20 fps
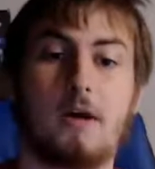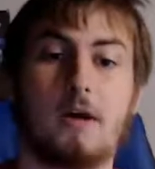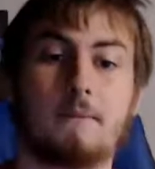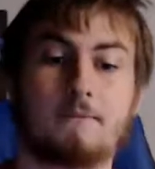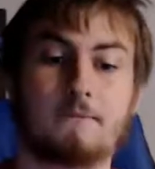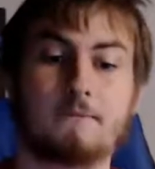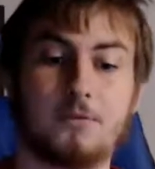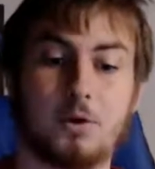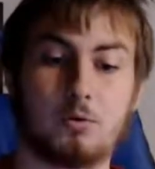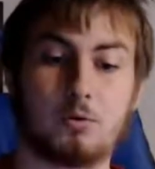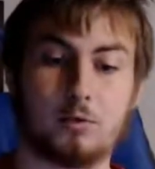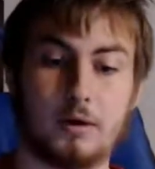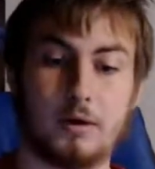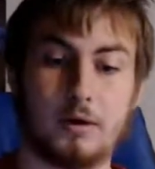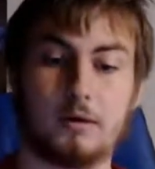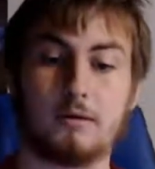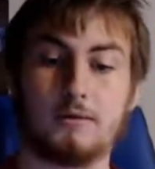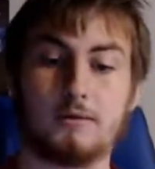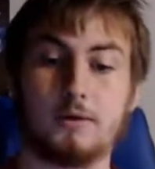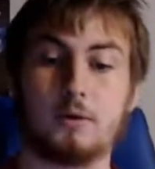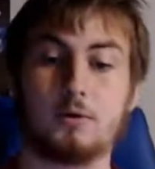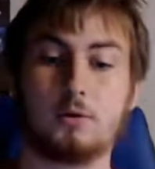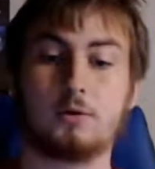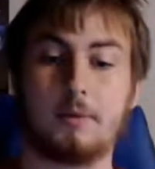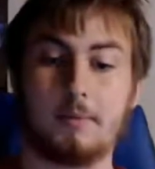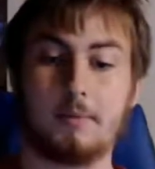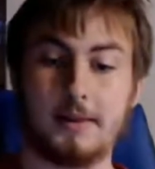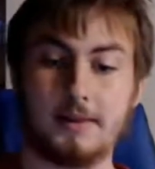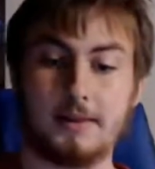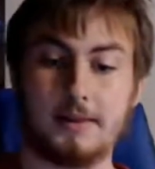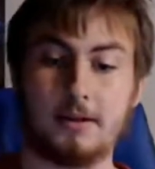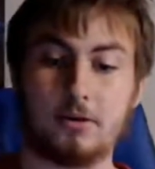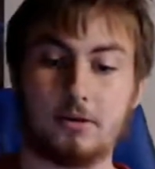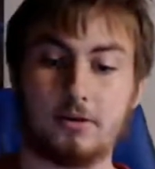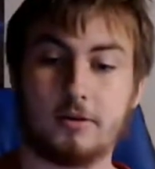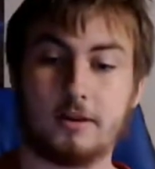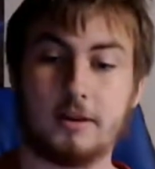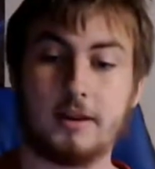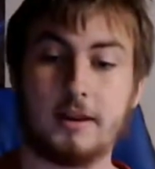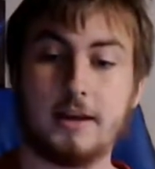full race review coming
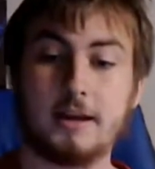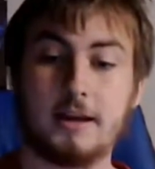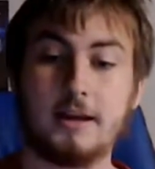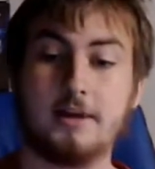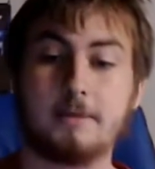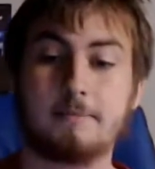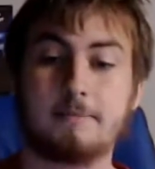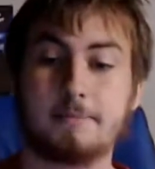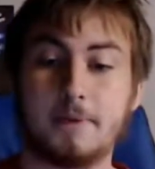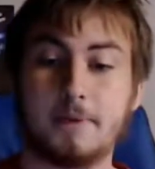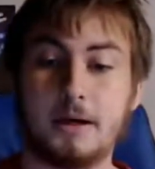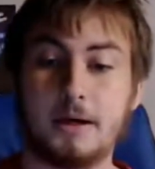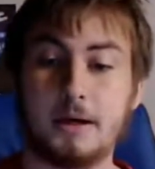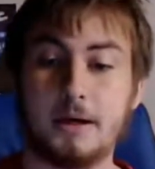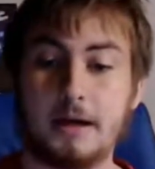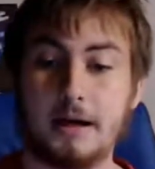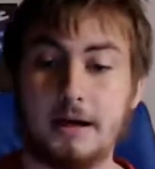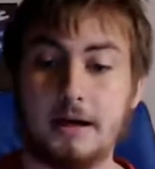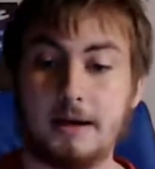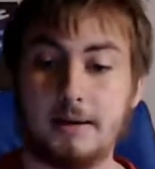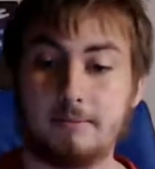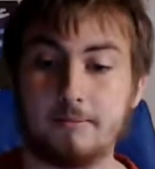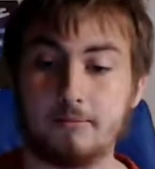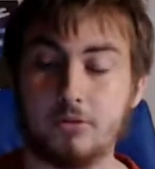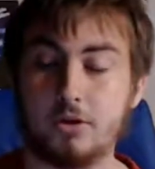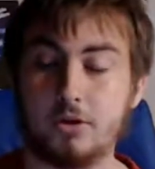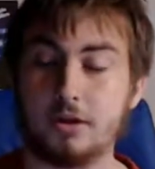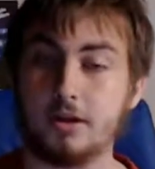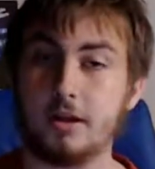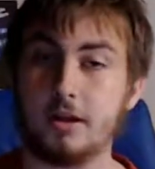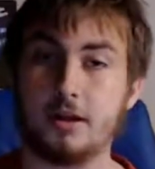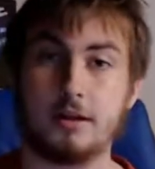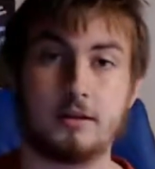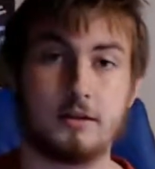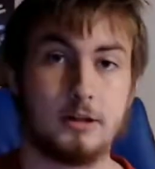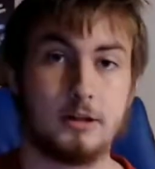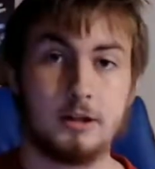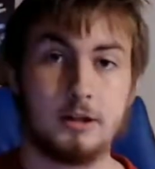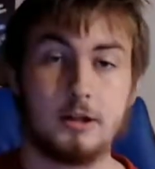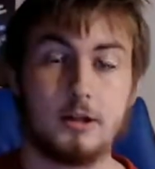later tonight, but just going
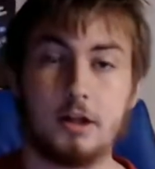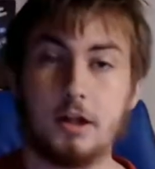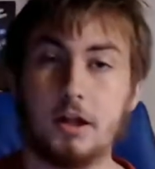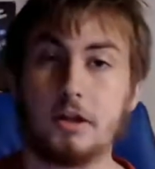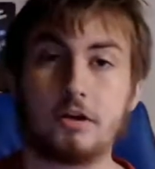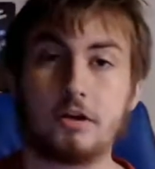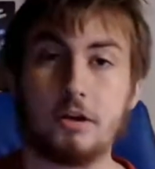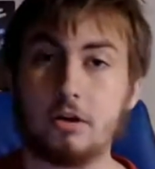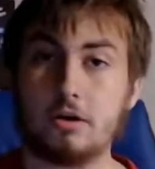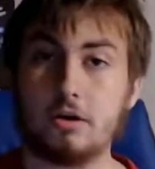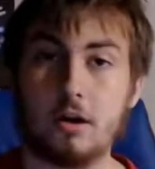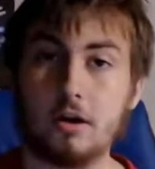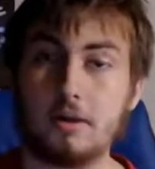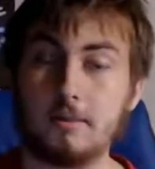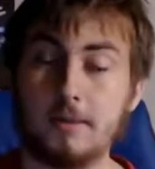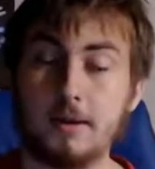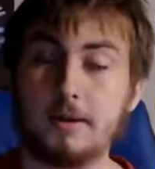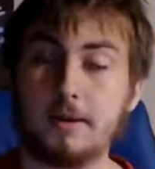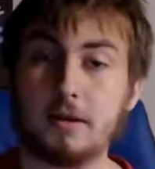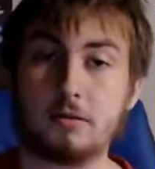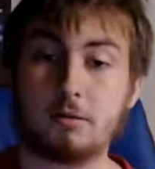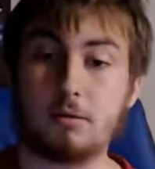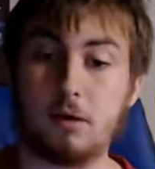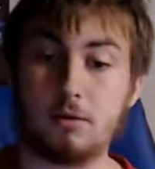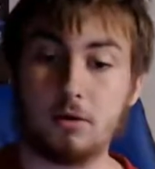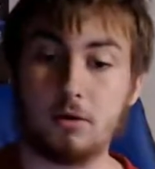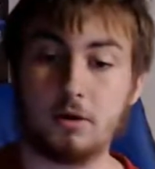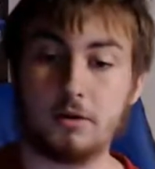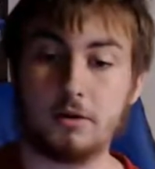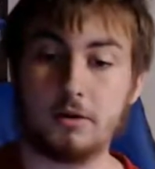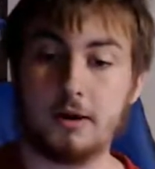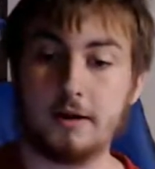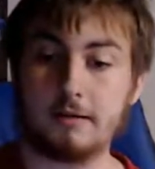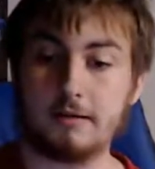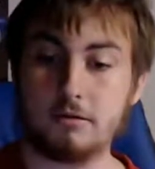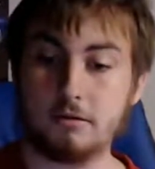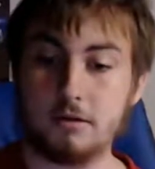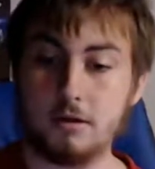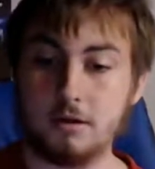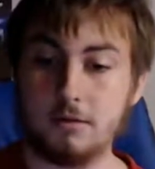to start talking about this while we're on the
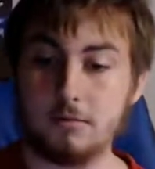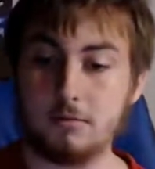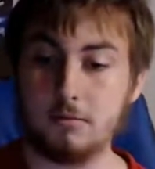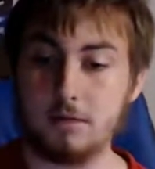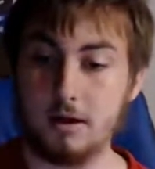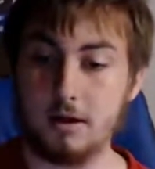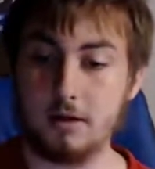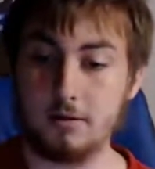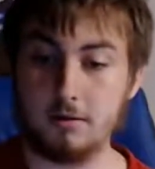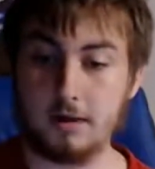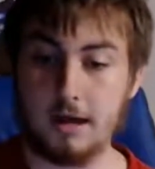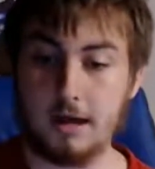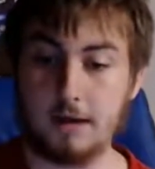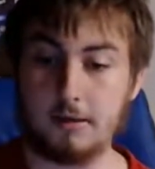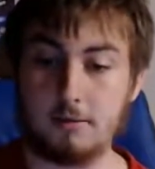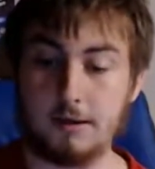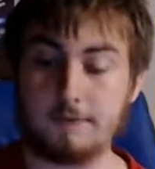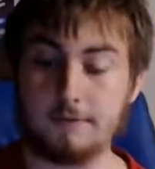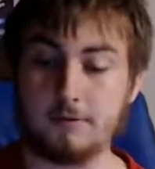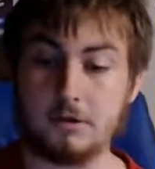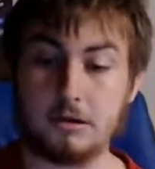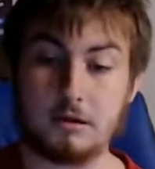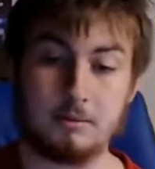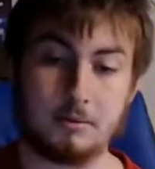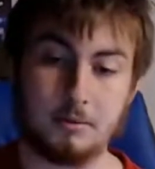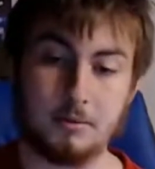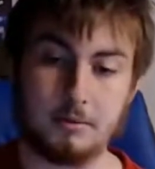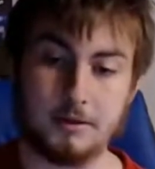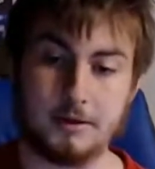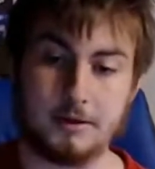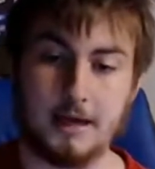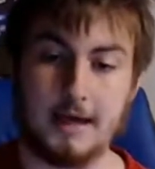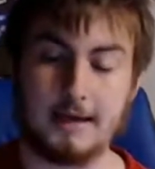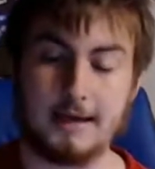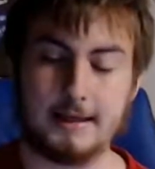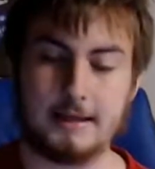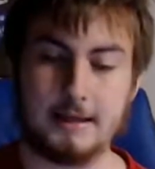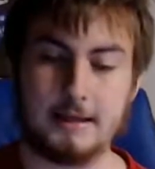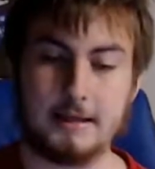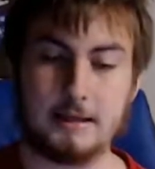live stream. Kind of wait for some people to
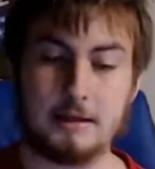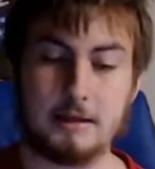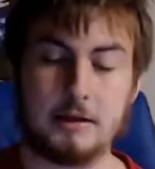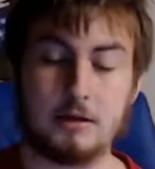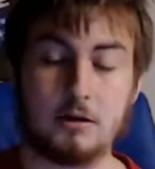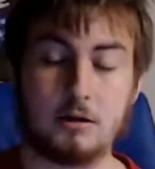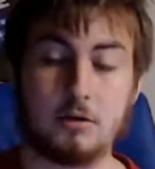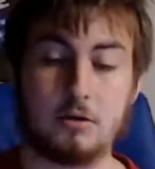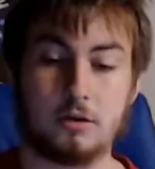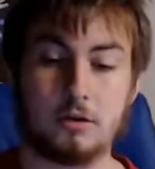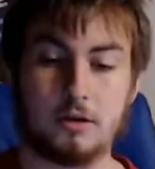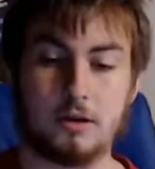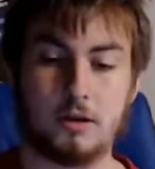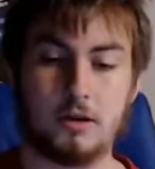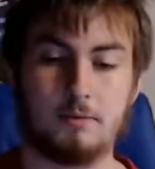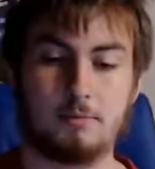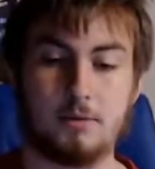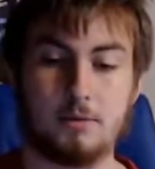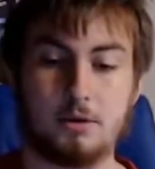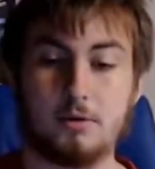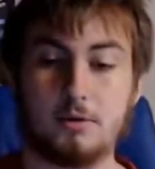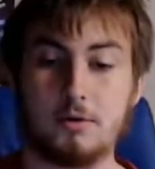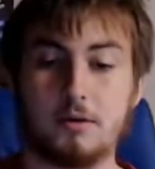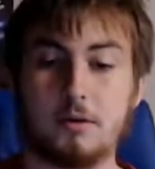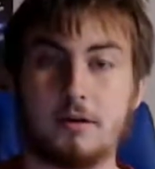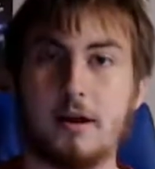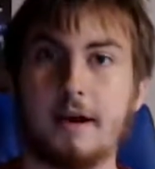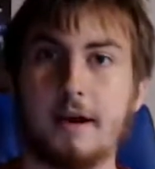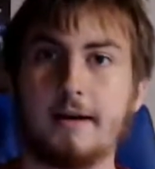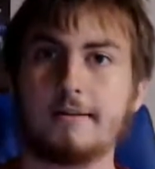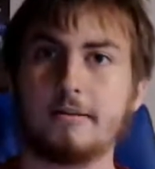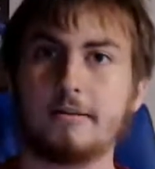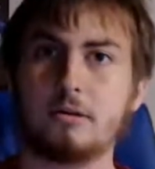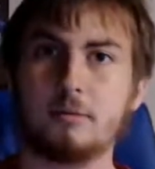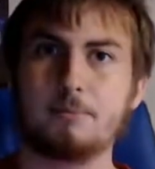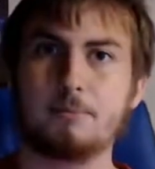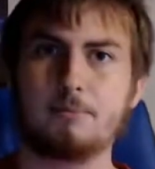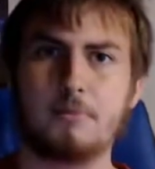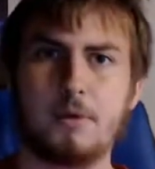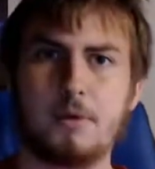kind of get in here. Just going to be doing the live
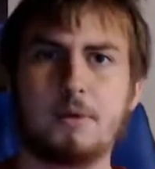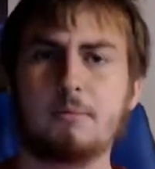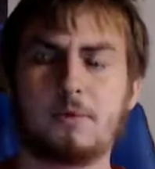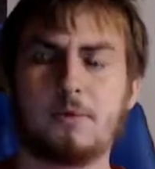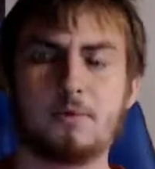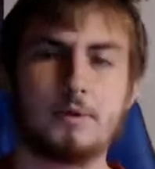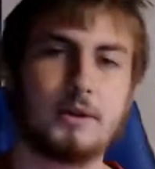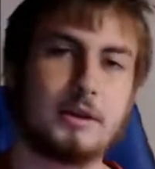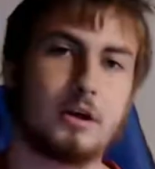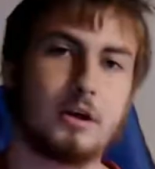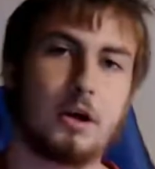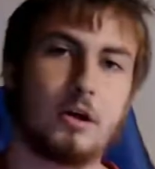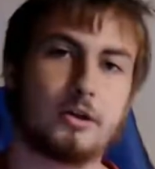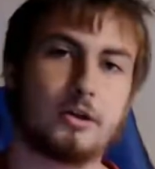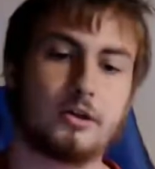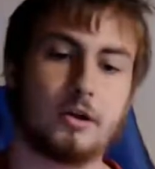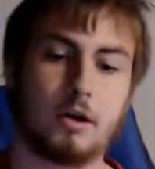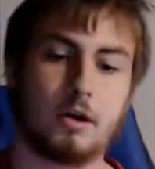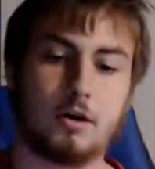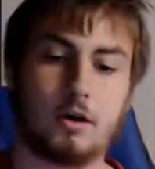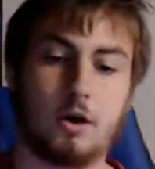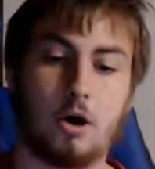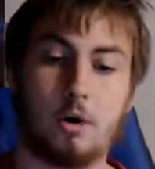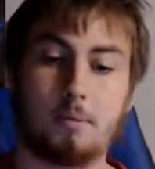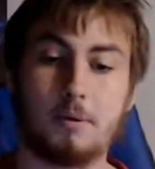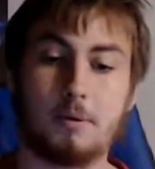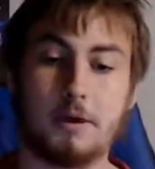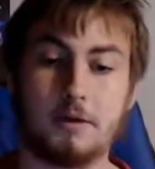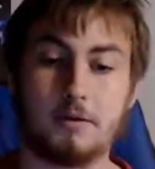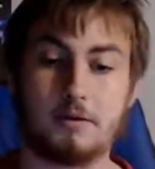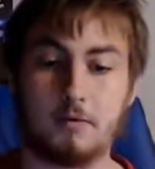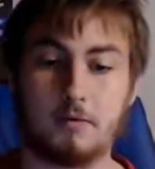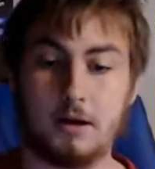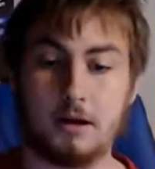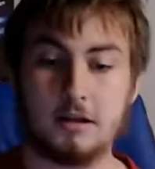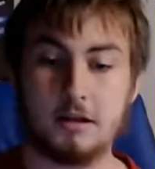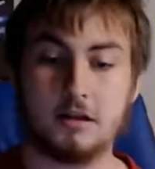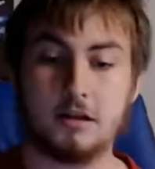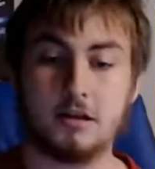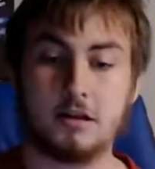stream in between the All-Star Open and
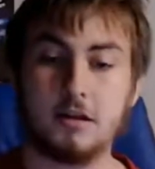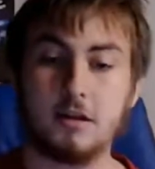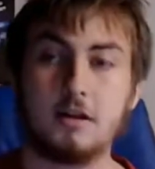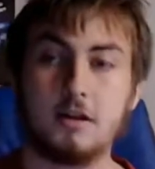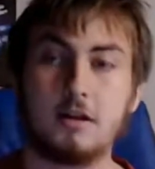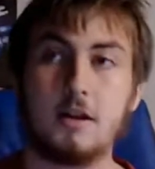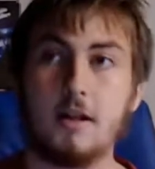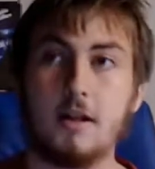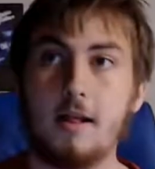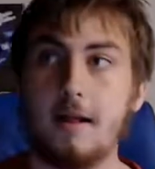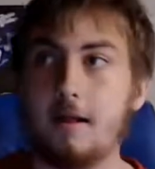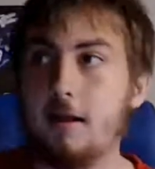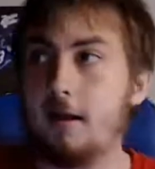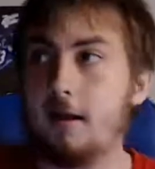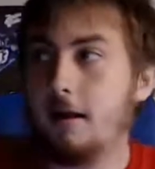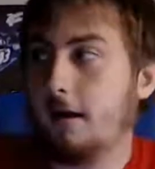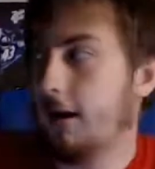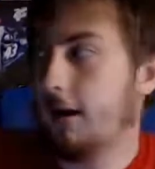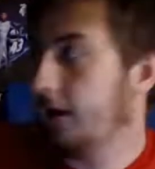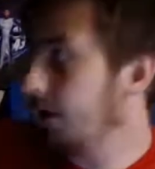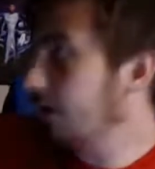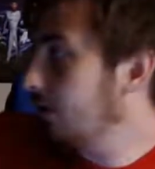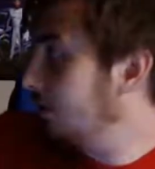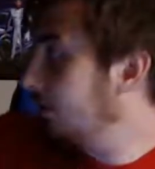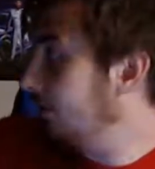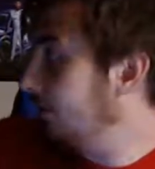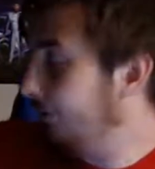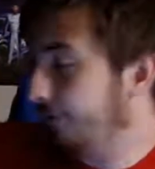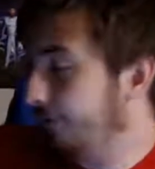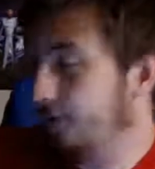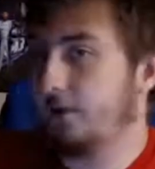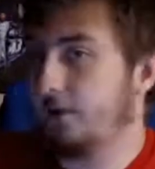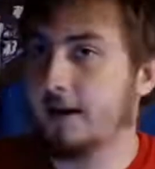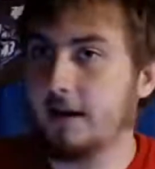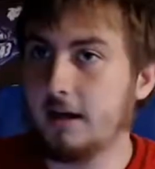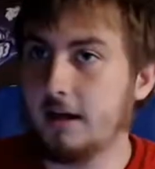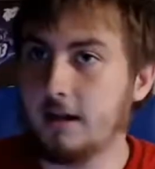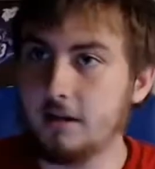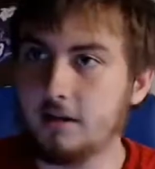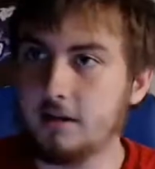race. I don't have the full
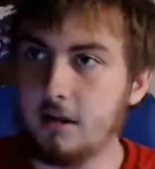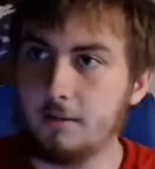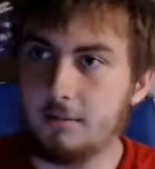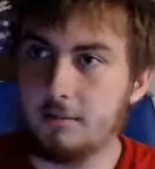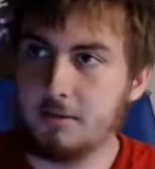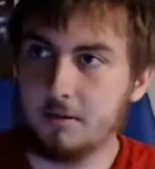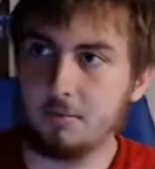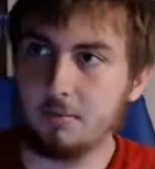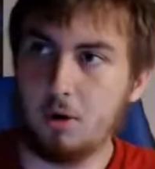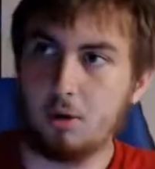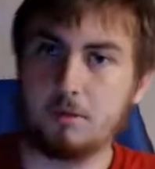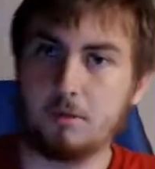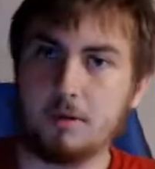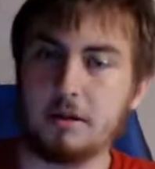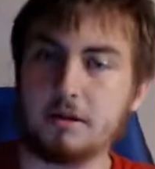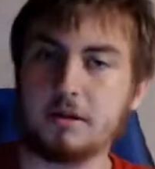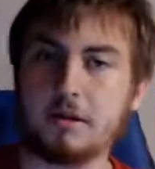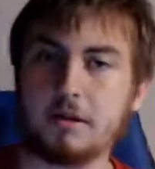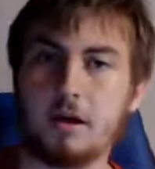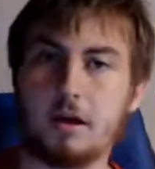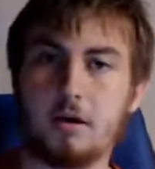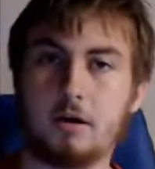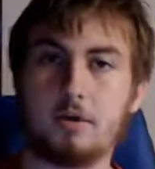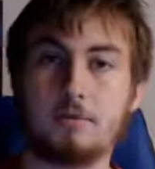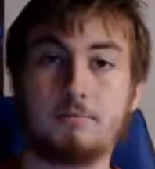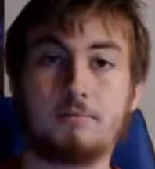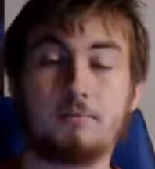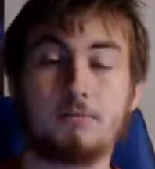lighting set up at the moment, so